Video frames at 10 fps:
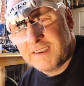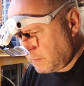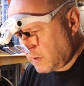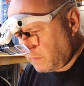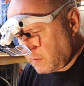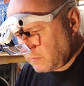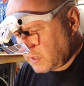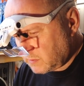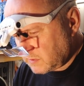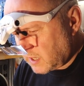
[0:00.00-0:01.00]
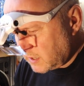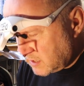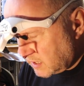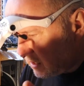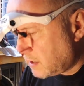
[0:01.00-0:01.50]
but I found this was
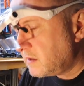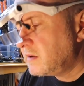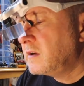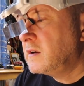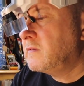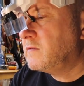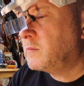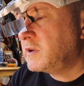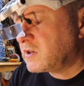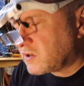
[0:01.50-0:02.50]
ideal but when you